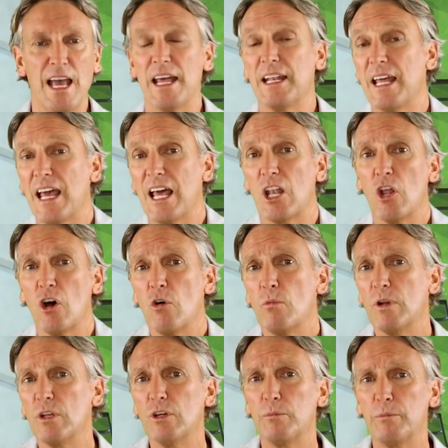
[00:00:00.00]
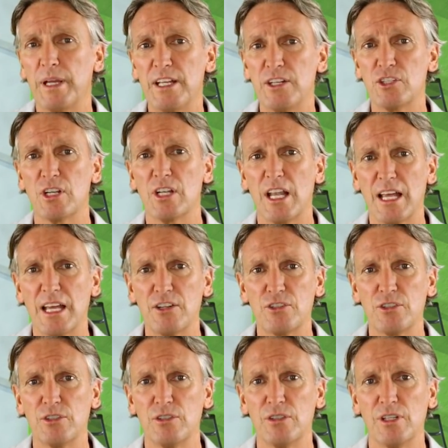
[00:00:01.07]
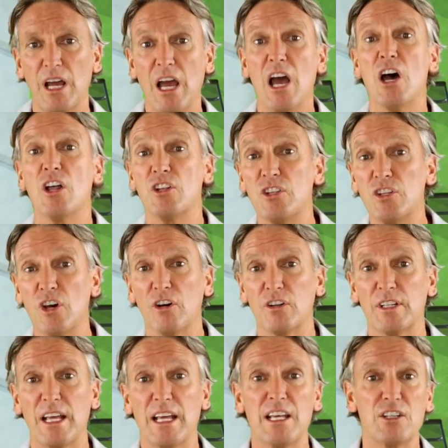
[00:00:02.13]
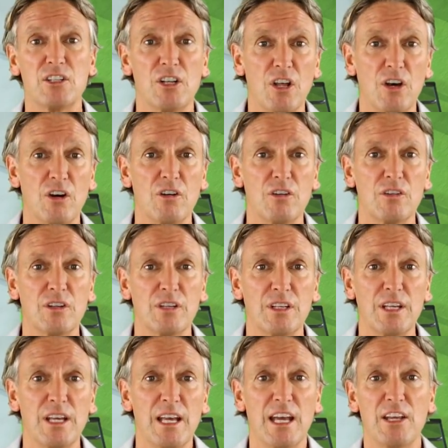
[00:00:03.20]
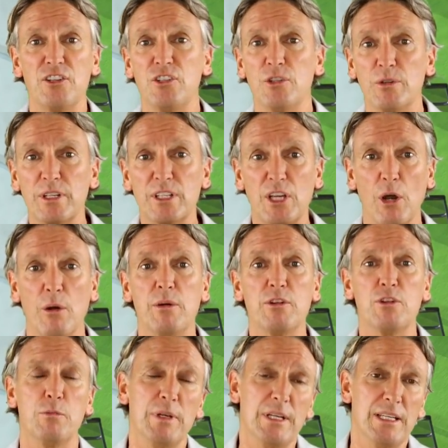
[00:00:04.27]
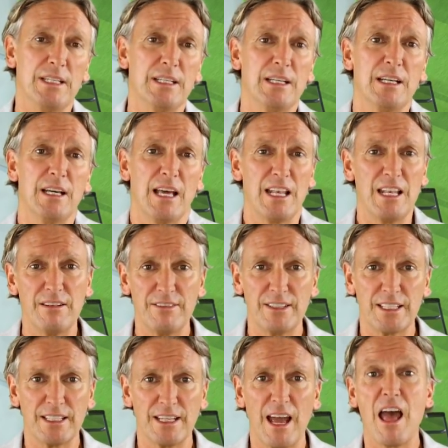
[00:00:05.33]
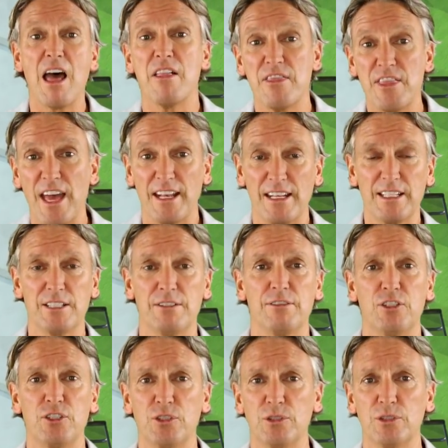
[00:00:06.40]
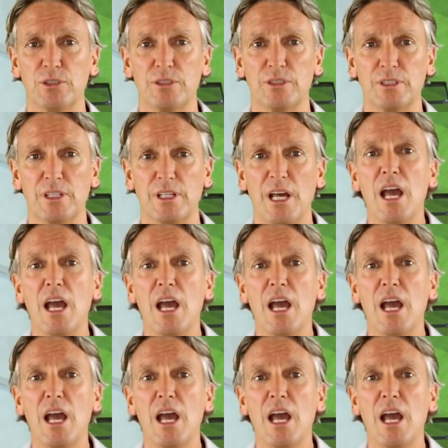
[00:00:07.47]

And how long will your pension last you? Not as long as you are going to be living, that is for sure.